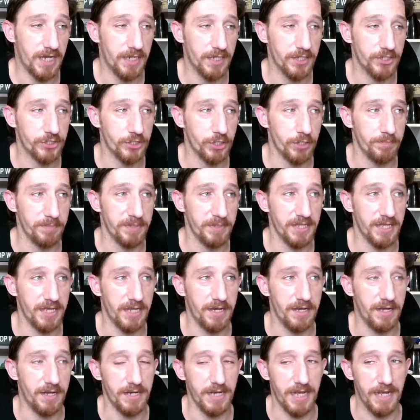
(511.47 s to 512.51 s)
kind of showed me
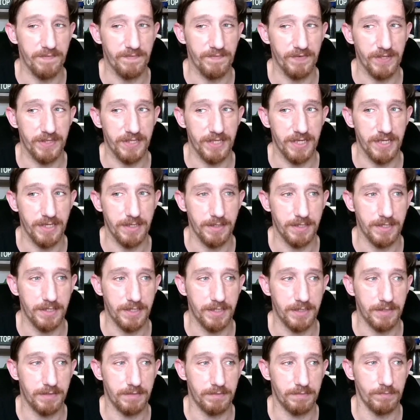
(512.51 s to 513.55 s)
that not everything
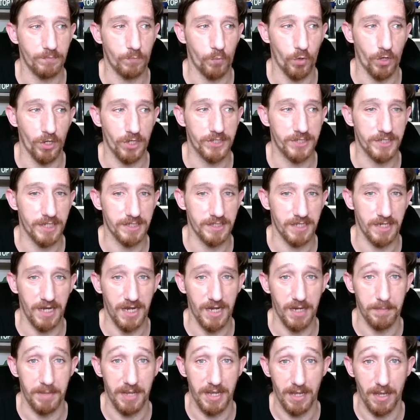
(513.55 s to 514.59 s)
works as an
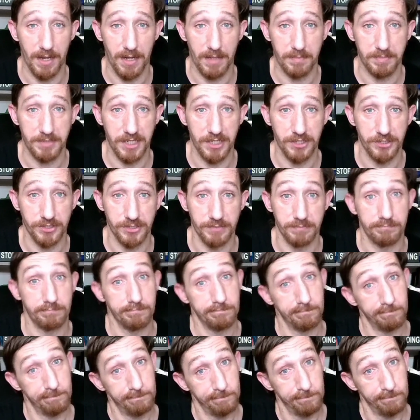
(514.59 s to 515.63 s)
anime adaptation.